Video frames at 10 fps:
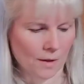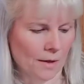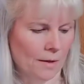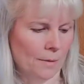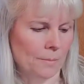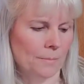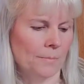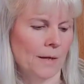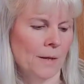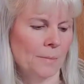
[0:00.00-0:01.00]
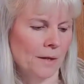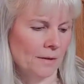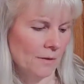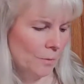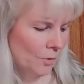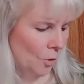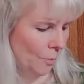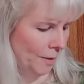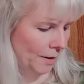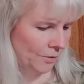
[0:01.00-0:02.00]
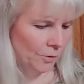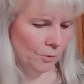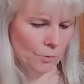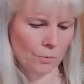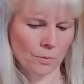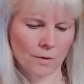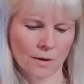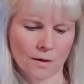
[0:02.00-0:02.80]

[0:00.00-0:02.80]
And because I was hoping to